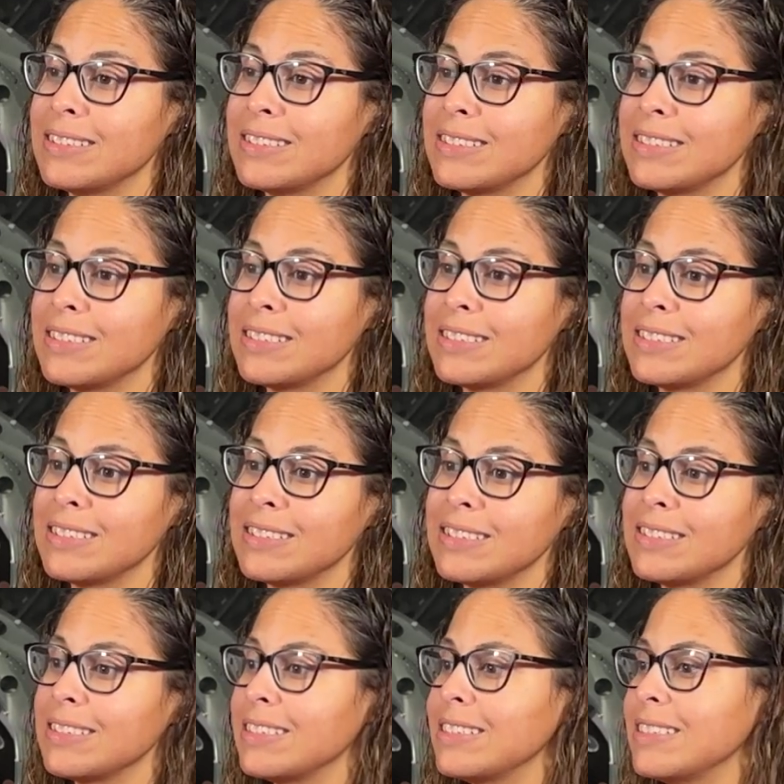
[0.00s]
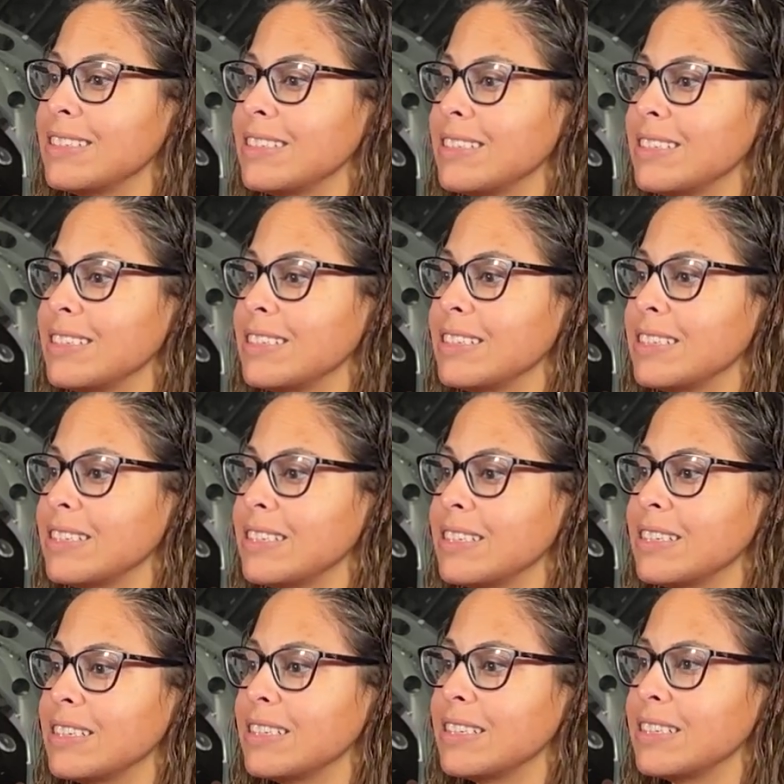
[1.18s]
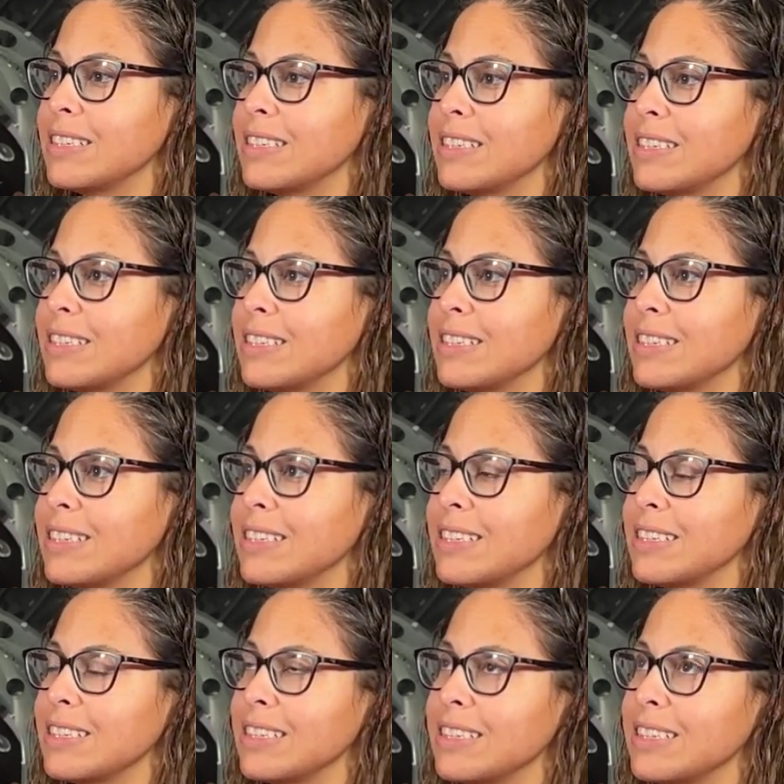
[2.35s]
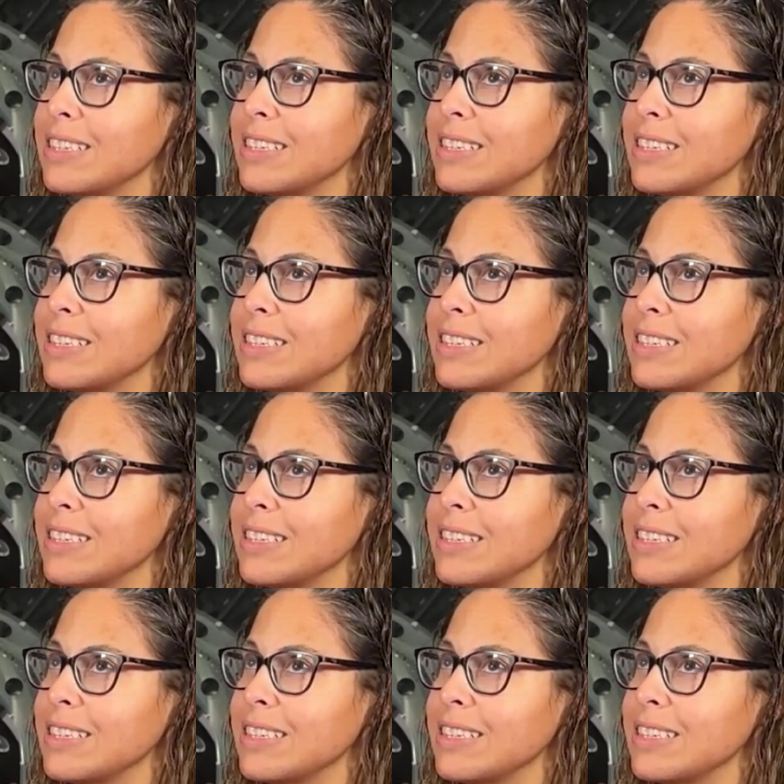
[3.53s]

The person shown says nothing.